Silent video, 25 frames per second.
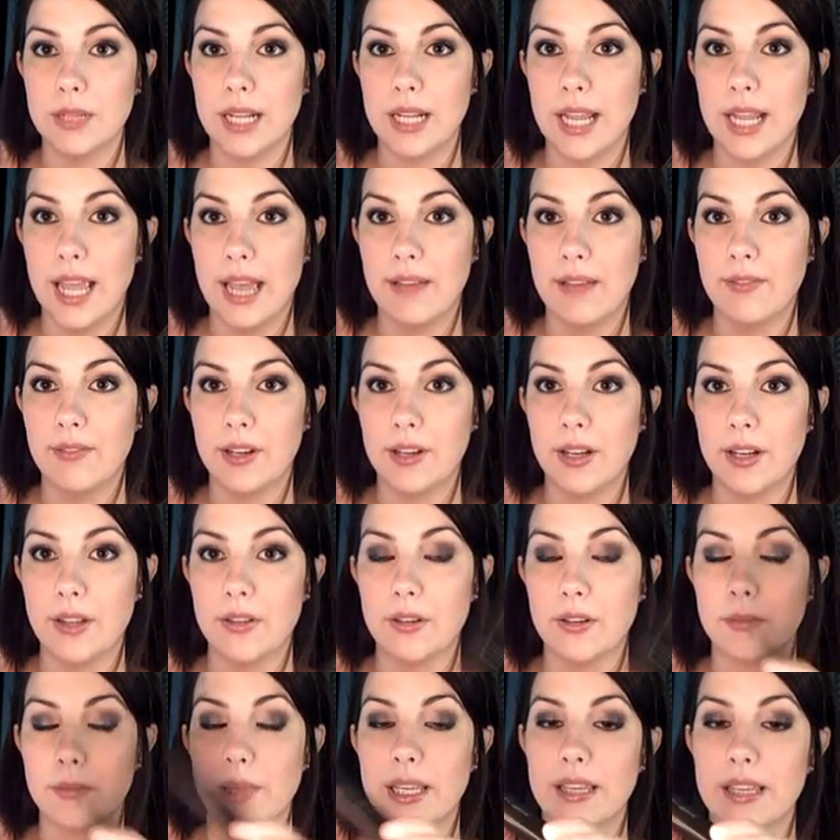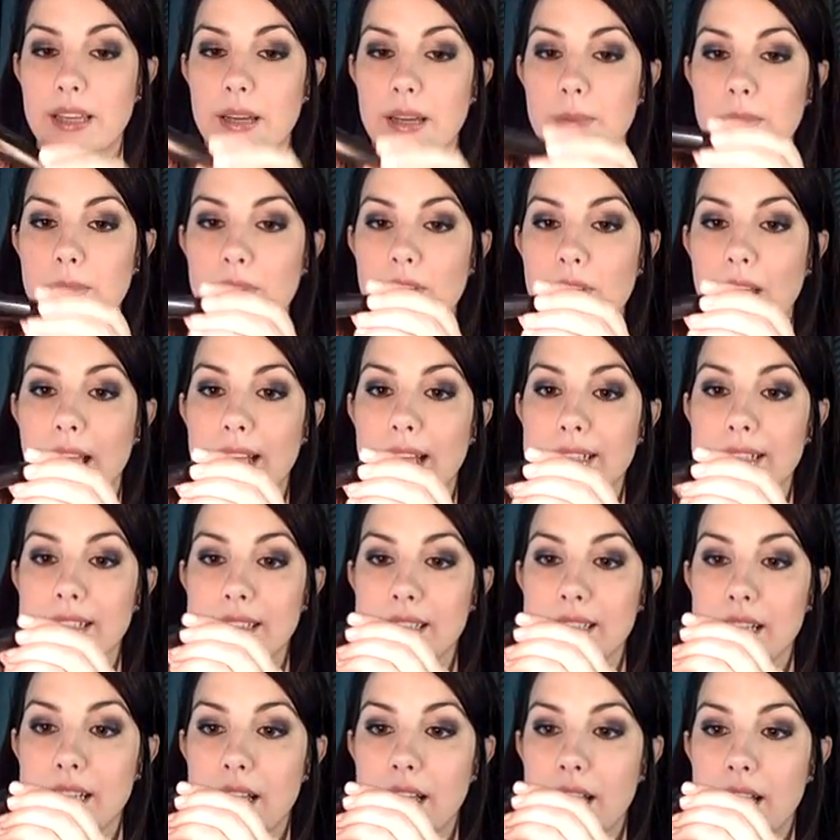but I have on other makeup
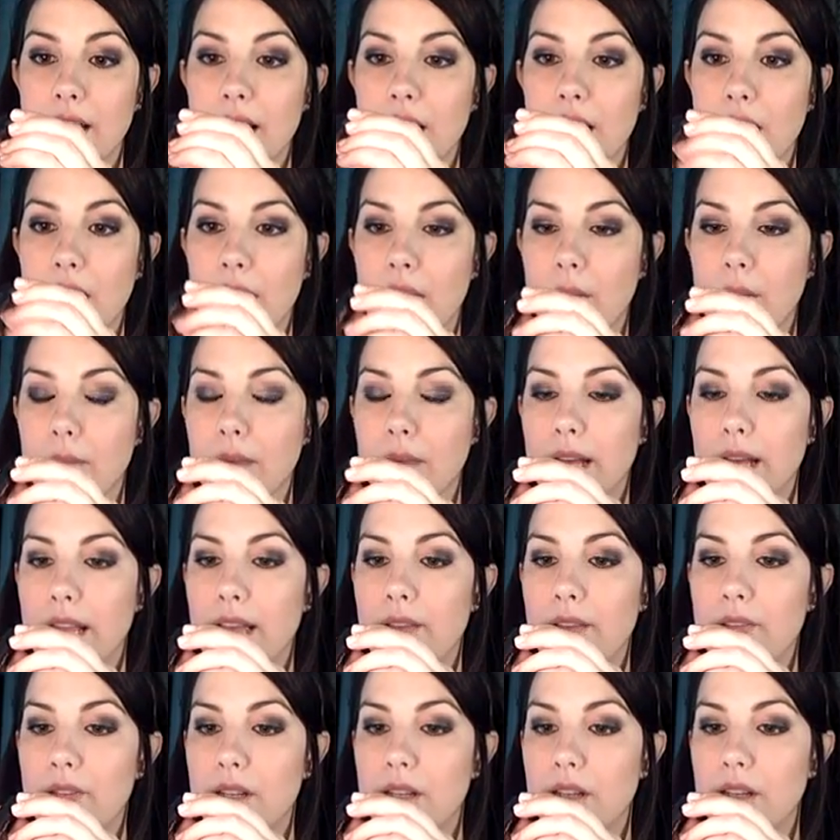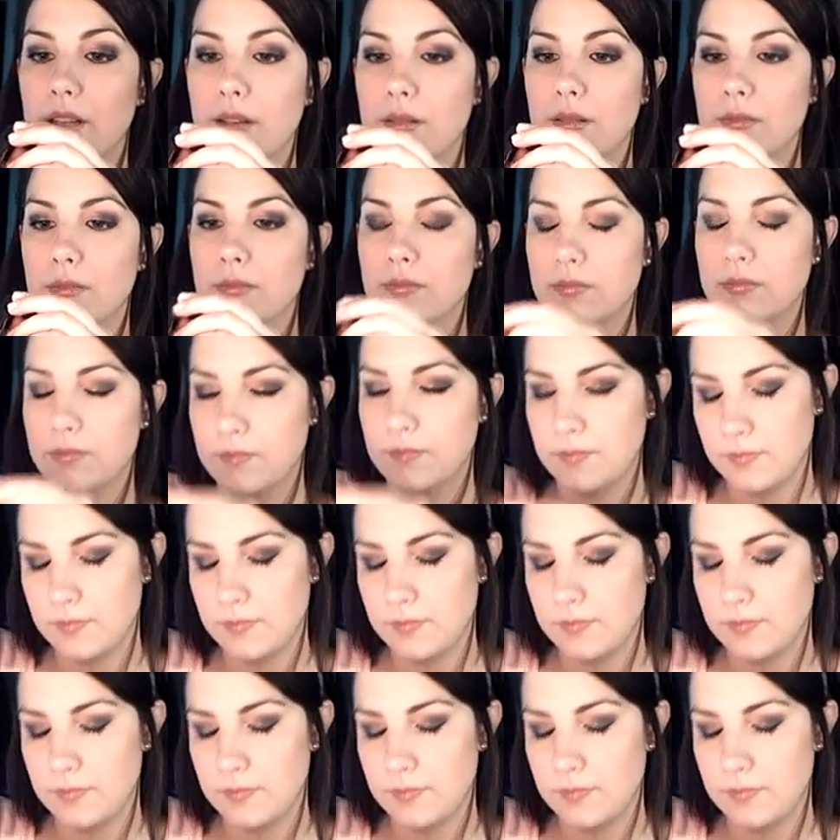sites. I have it in